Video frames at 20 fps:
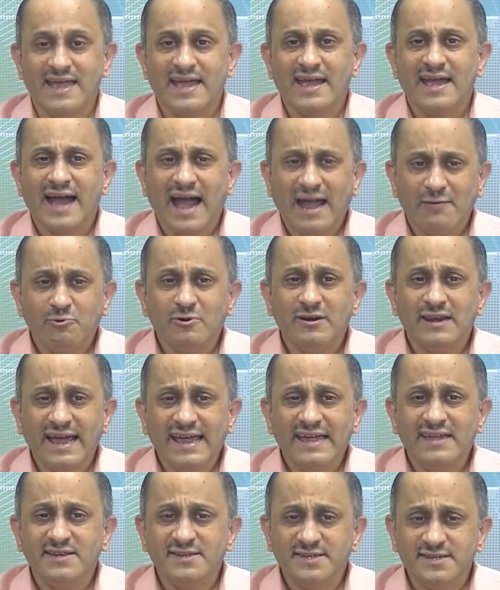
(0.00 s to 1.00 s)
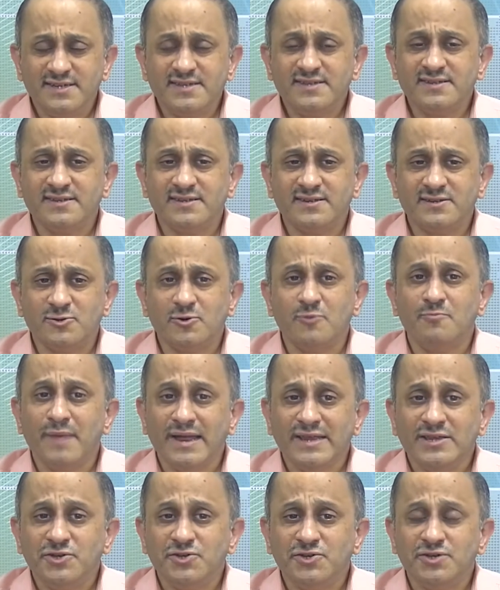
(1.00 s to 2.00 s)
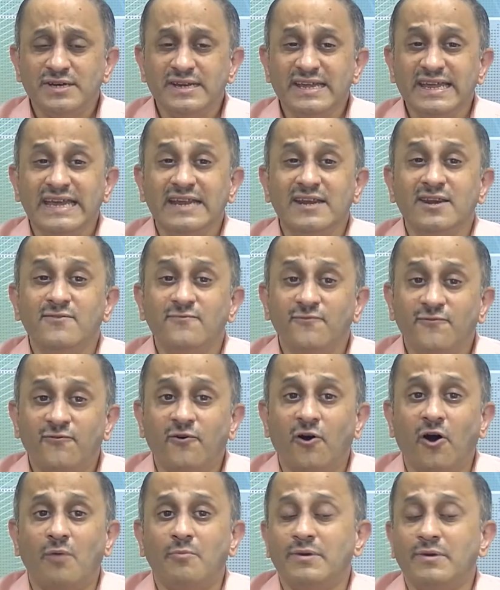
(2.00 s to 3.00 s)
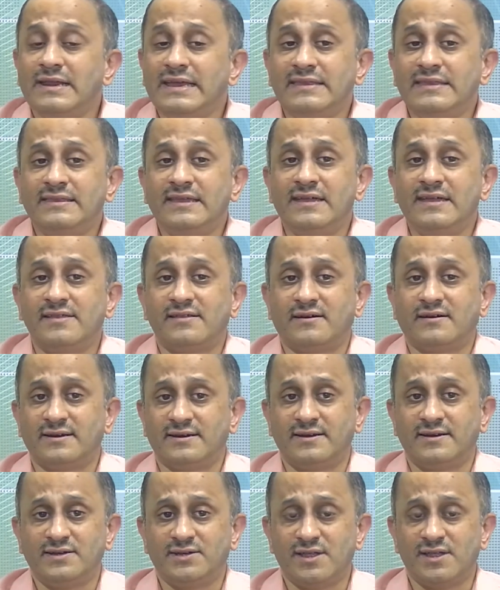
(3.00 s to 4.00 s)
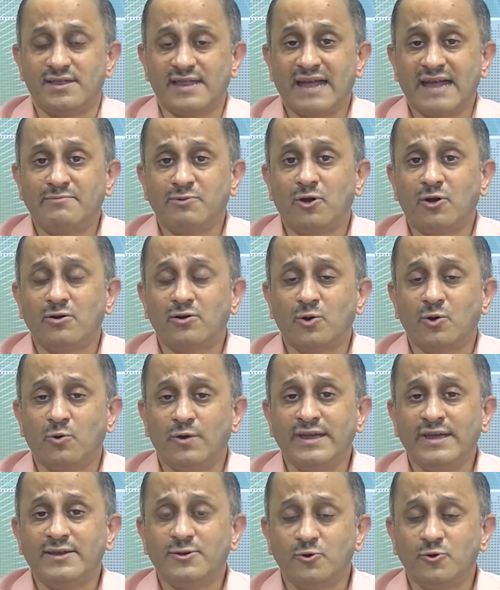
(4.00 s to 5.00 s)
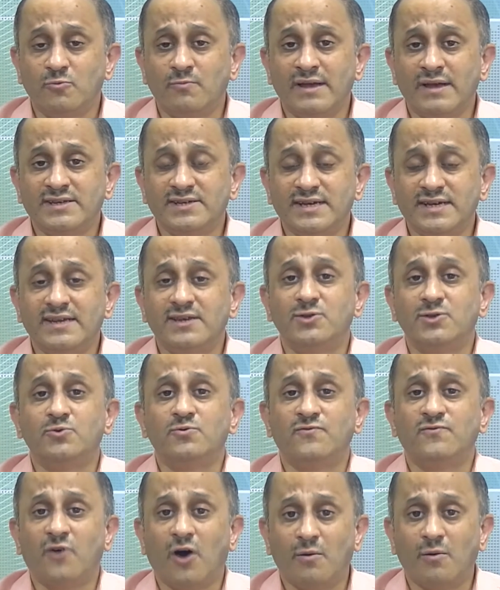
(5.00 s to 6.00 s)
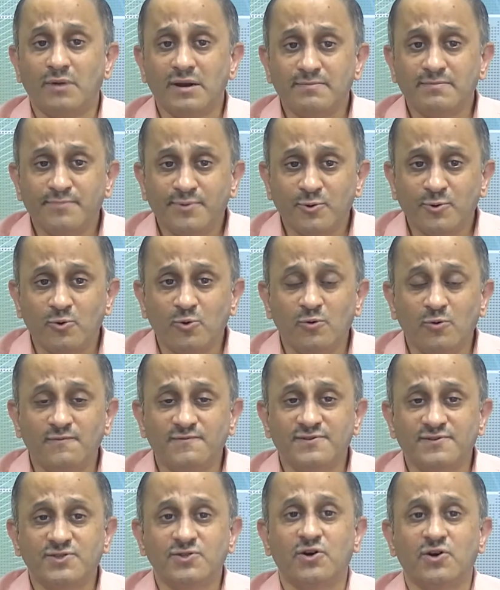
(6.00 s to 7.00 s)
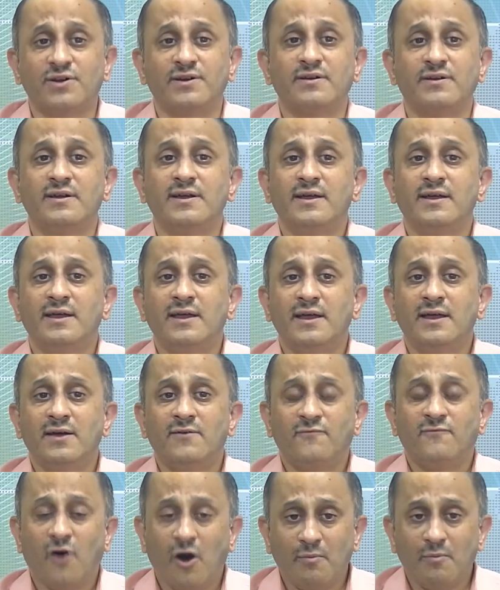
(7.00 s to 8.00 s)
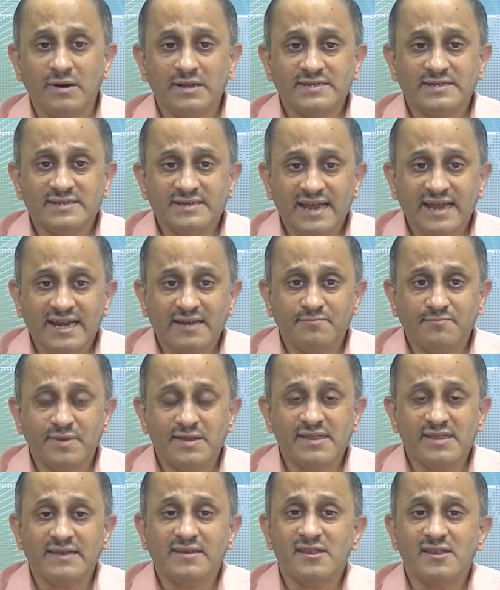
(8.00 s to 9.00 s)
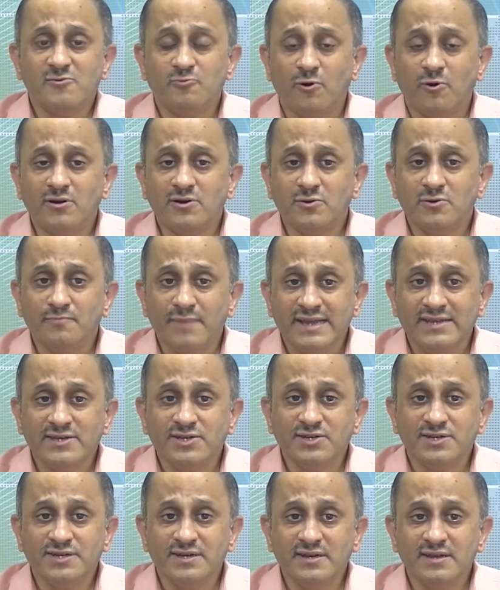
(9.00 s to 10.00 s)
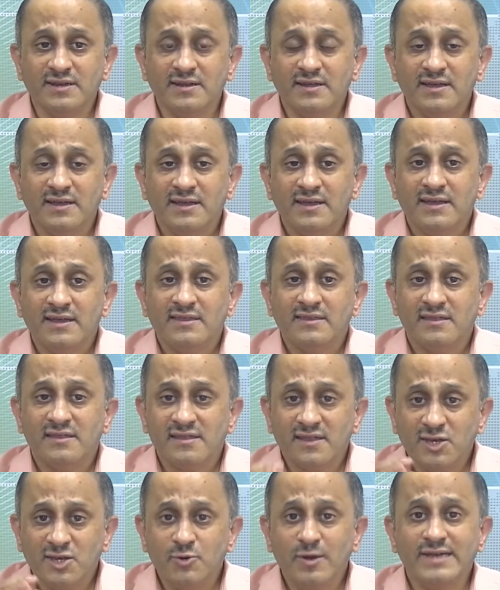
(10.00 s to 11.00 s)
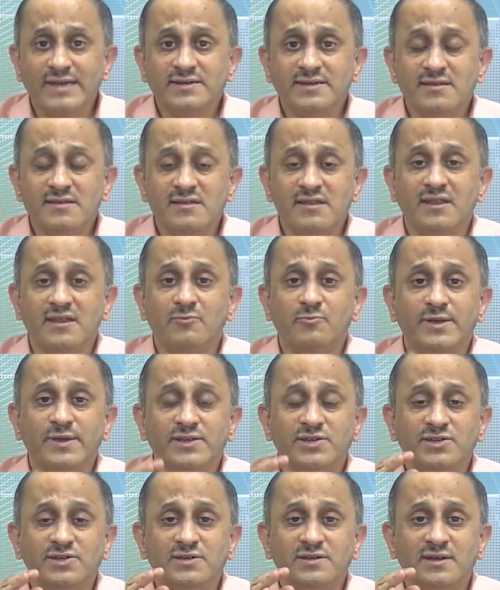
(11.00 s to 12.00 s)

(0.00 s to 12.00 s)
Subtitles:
I would like just to mention informally these conditions. I am not going too much into formal proofs or formal statements. I just want to mention the situations in which